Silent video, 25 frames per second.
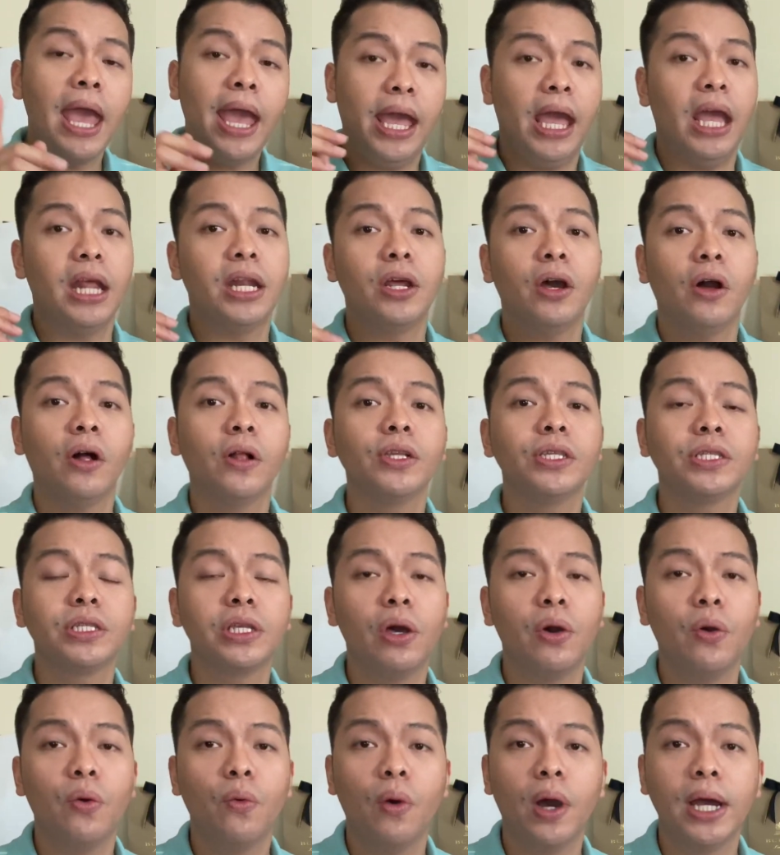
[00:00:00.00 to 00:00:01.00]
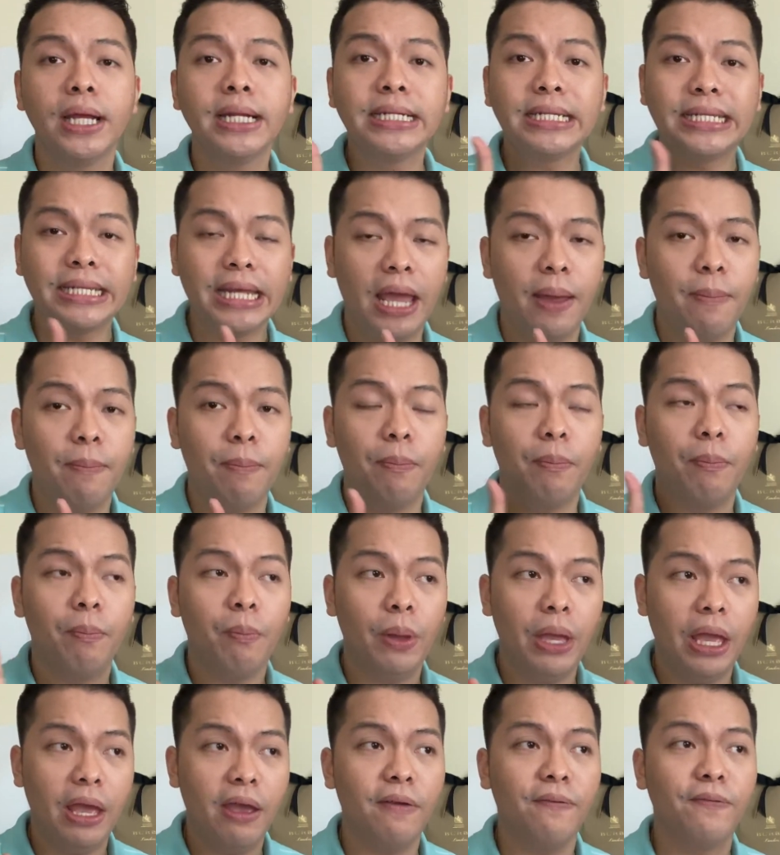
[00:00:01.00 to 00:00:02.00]
And also one tip,
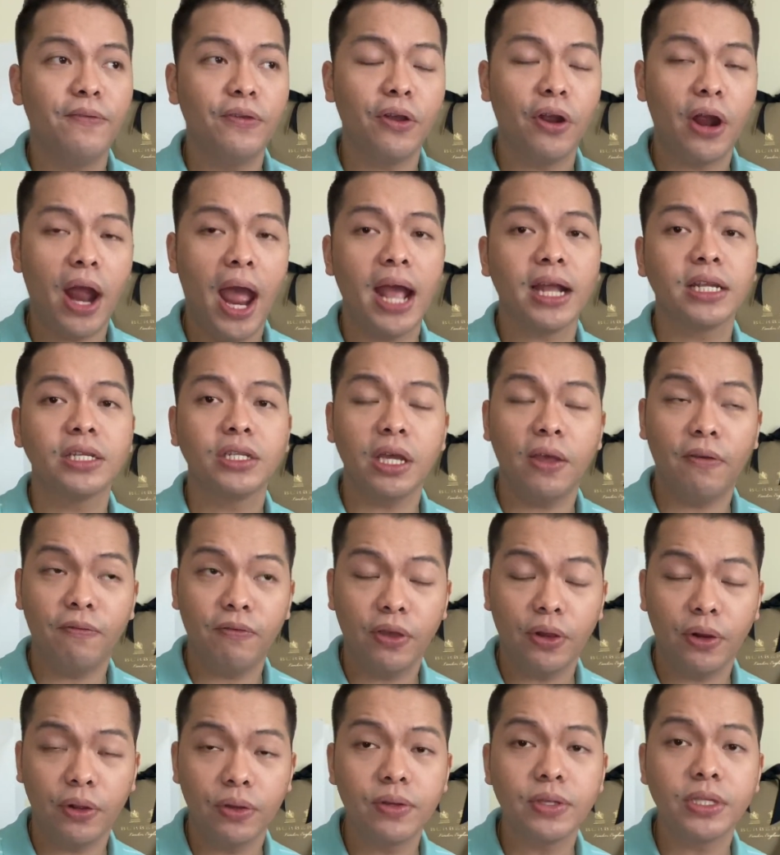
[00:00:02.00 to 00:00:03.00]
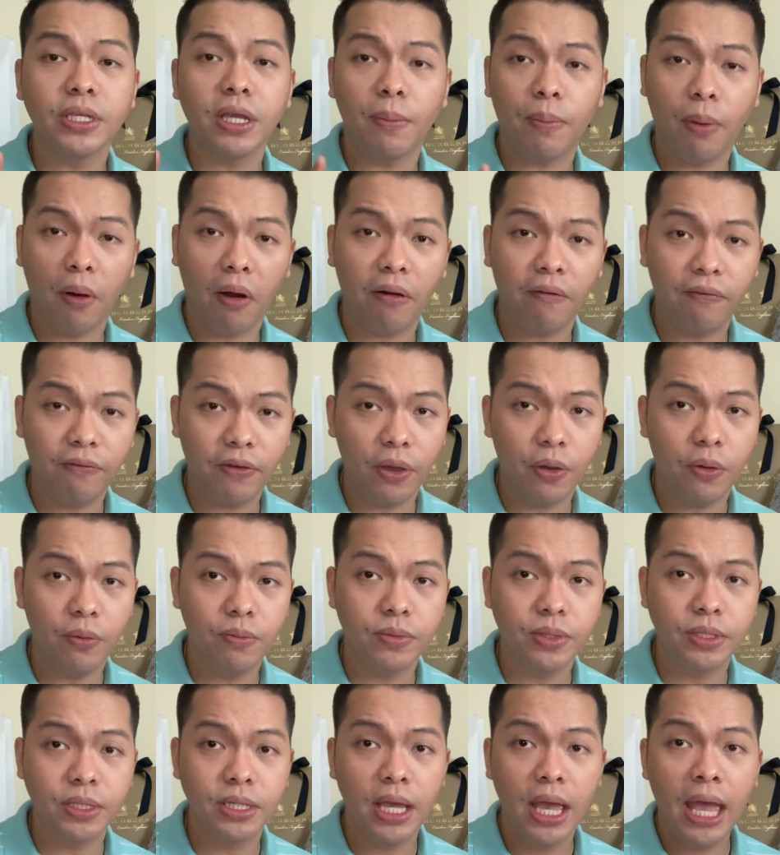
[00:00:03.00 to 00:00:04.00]
if you're using
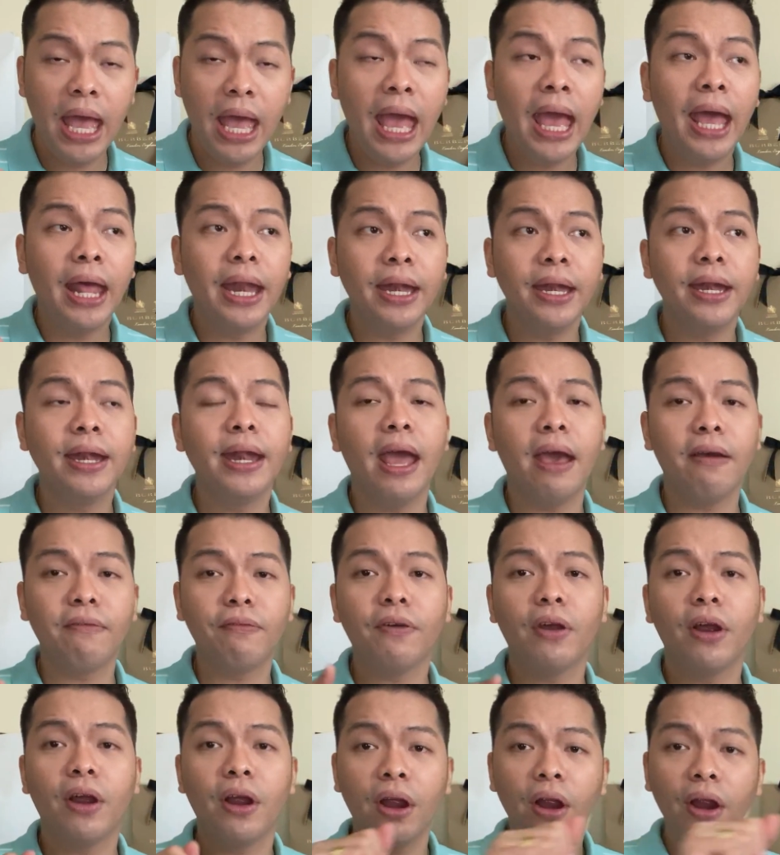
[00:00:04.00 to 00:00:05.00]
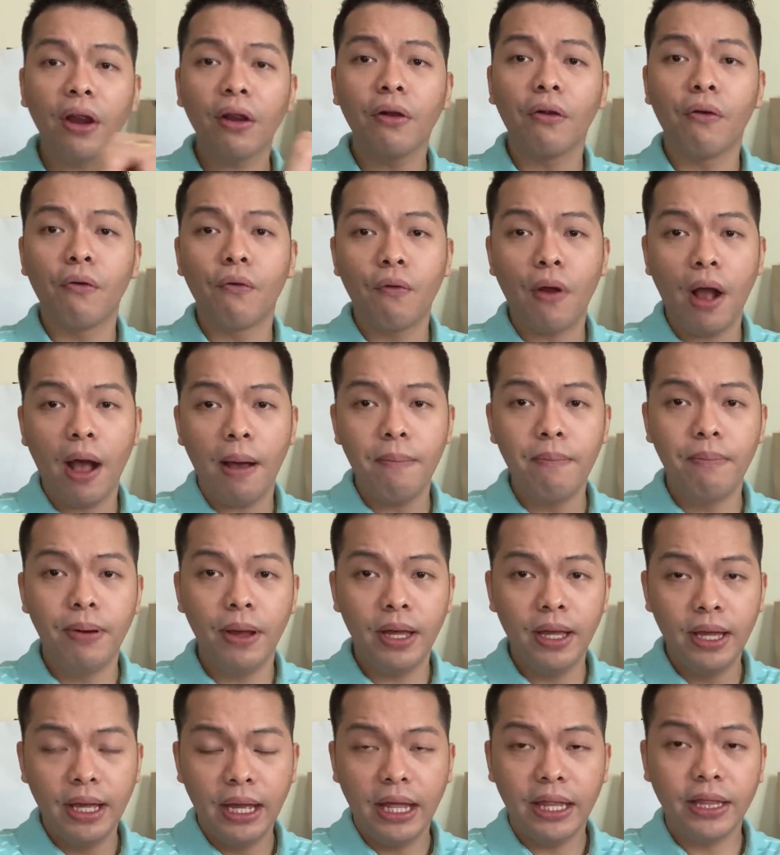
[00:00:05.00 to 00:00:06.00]
perfumes, never
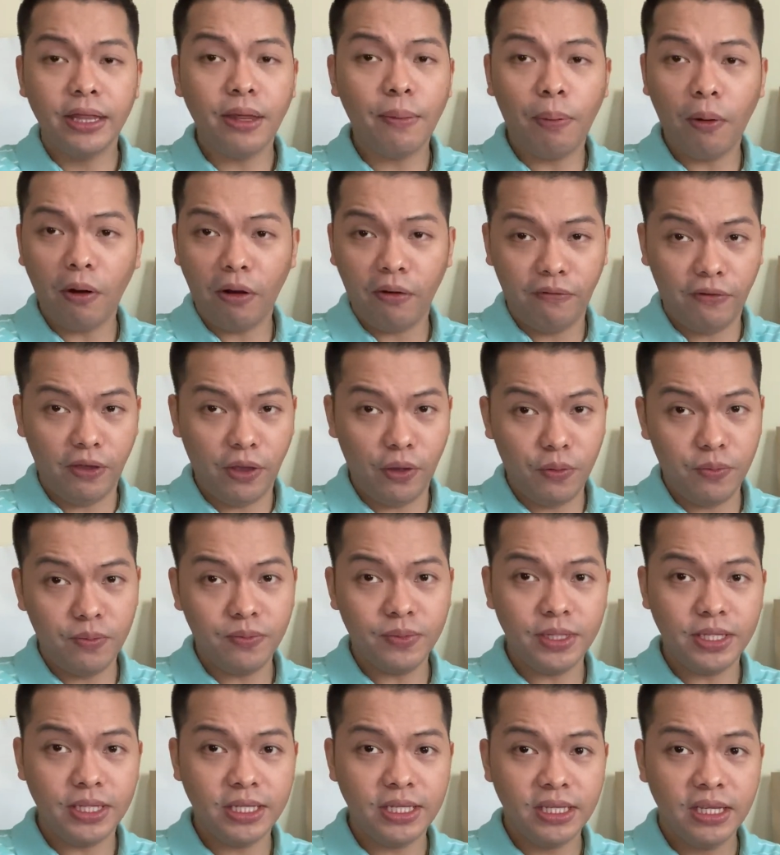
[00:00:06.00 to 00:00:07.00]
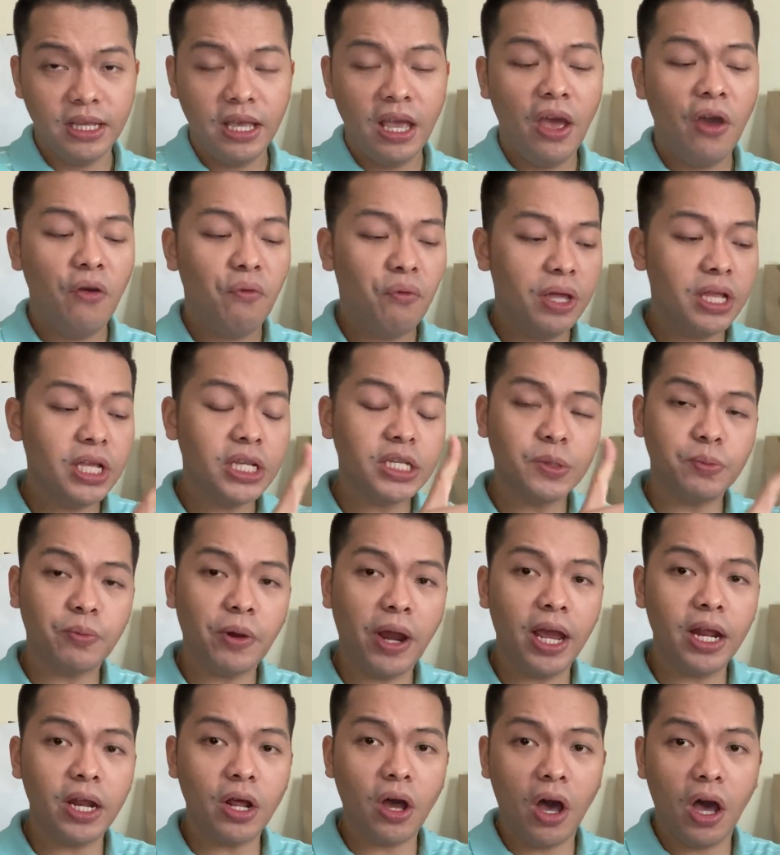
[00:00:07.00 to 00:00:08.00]
rub the perfumes. When you
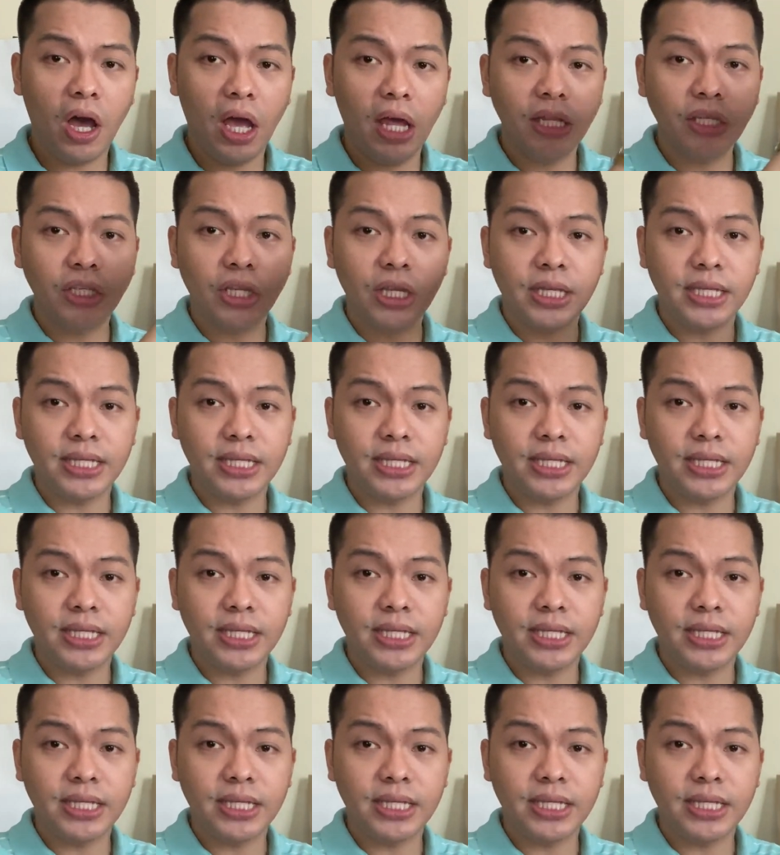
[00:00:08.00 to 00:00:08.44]
spray it on, just